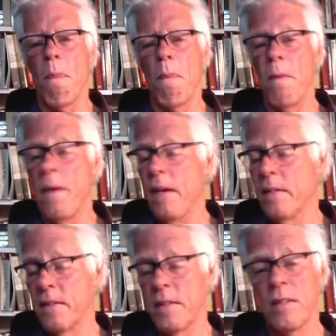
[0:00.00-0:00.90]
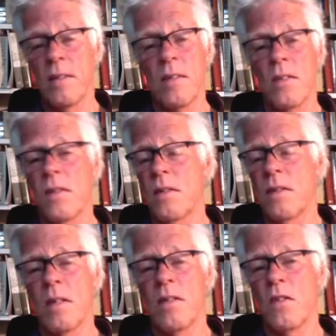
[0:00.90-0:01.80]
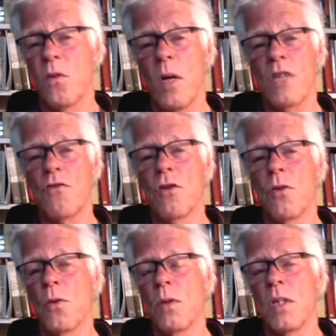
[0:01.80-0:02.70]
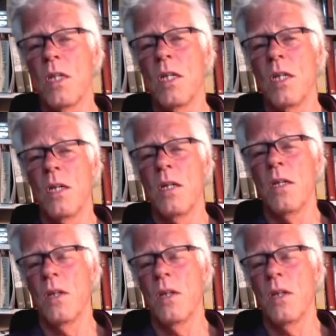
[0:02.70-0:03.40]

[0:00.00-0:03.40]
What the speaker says: Yes, this is quite true. You